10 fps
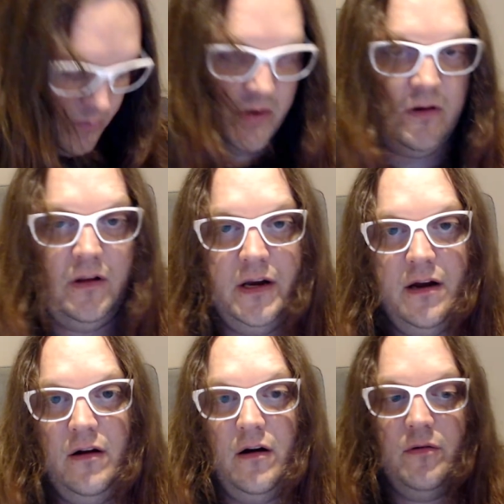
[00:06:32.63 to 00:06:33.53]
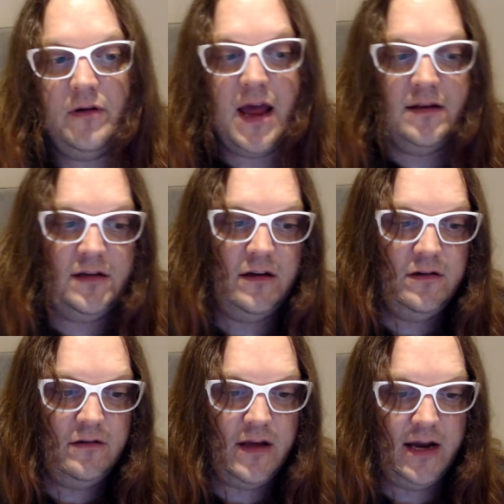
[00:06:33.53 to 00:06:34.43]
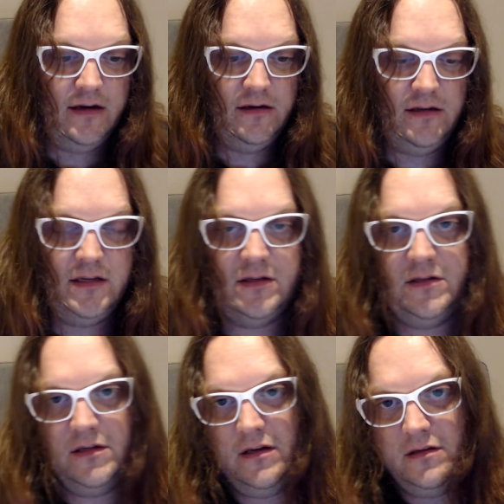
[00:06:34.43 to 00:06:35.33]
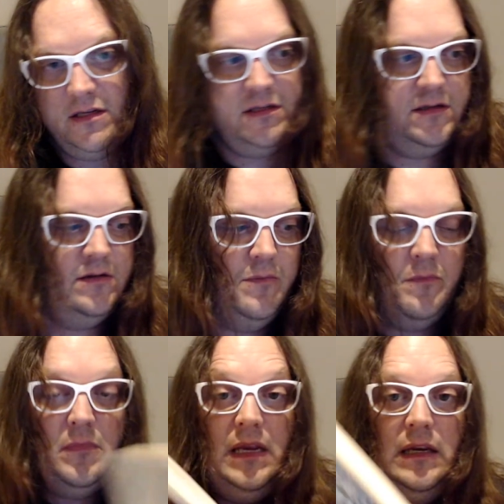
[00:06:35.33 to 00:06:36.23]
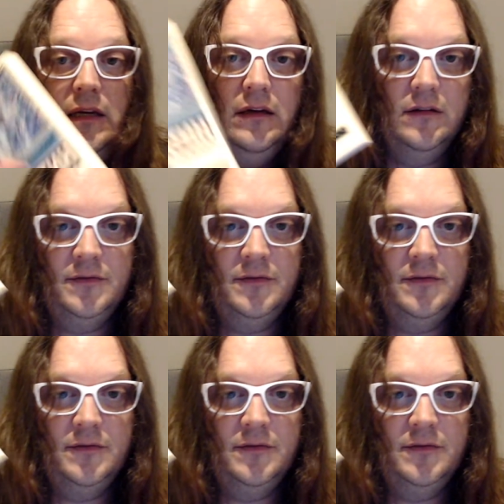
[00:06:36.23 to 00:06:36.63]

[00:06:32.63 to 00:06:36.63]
all I know, I can tell you that this Me